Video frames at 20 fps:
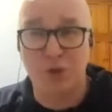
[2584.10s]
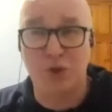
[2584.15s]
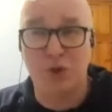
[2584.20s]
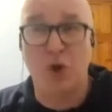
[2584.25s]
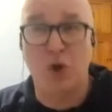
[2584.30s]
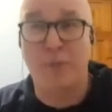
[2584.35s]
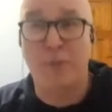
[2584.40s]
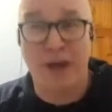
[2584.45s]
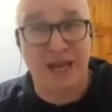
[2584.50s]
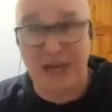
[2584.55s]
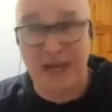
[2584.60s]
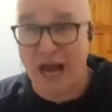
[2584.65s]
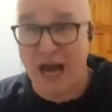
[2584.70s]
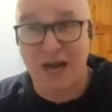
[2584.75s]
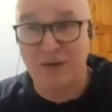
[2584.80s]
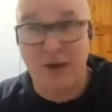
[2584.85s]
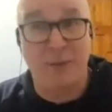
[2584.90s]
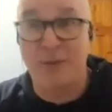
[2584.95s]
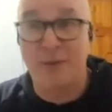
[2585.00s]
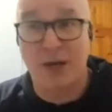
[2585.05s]
sure, but I,
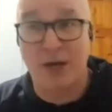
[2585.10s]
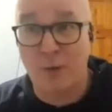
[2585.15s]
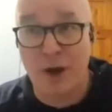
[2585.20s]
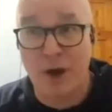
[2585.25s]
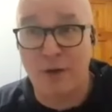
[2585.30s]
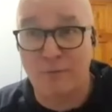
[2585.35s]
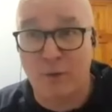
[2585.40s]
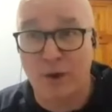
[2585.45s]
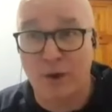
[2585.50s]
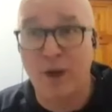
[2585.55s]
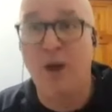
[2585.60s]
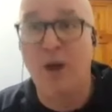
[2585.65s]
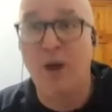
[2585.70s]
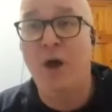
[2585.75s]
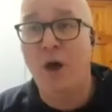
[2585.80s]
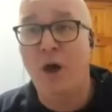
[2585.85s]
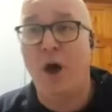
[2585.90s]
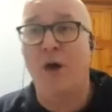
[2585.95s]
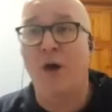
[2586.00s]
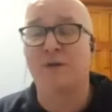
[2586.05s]
am not aware of one
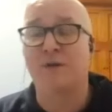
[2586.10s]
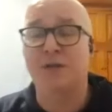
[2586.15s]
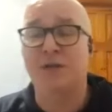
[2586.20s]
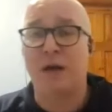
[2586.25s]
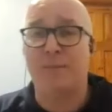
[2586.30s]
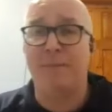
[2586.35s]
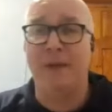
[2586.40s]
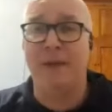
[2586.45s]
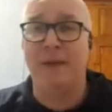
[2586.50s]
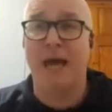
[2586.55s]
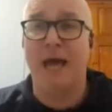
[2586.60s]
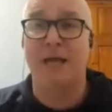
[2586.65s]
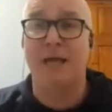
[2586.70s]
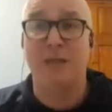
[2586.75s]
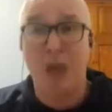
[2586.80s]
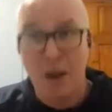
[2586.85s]
off the yeah, top of my head.